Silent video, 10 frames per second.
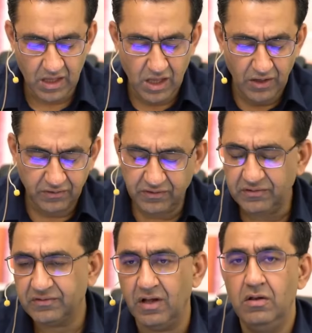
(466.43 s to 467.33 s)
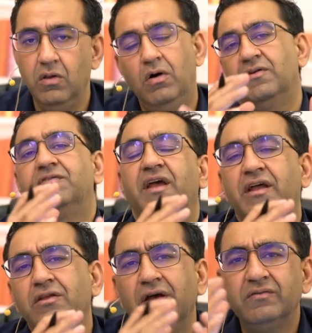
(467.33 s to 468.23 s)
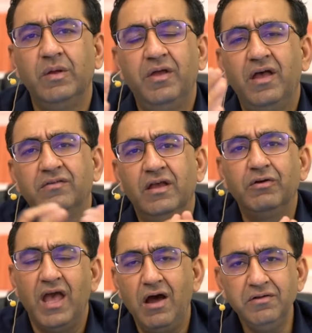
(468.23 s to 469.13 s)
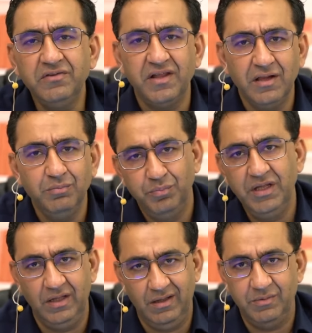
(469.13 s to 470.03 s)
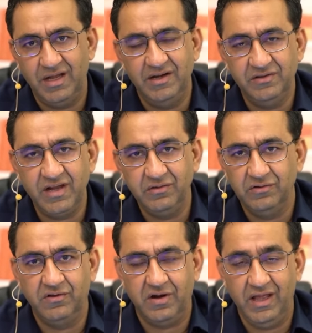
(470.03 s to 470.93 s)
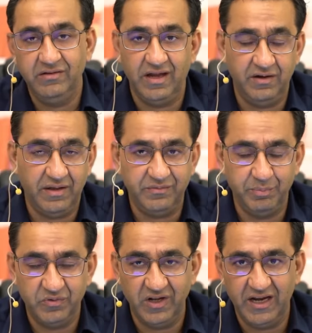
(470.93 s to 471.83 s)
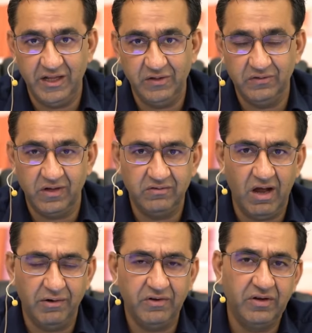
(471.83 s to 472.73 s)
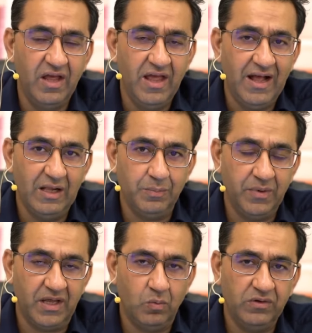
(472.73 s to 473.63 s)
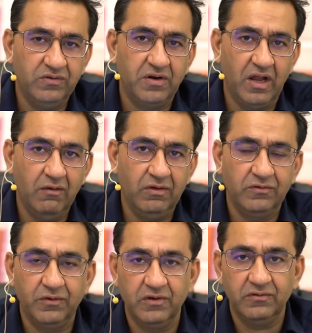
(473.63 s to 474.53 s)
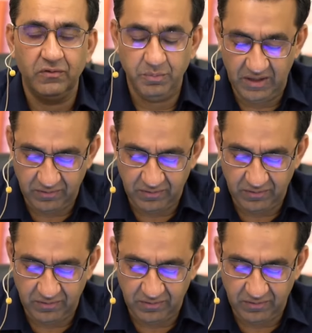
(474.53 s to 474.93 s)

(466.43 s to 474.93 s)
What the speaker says: So this is a lot of tech, and you guys may be asking, okay, how does it help me? I mean, I understand those grades, and I'm still getting those grades. So how does it help me, and what's the relevance for this for me?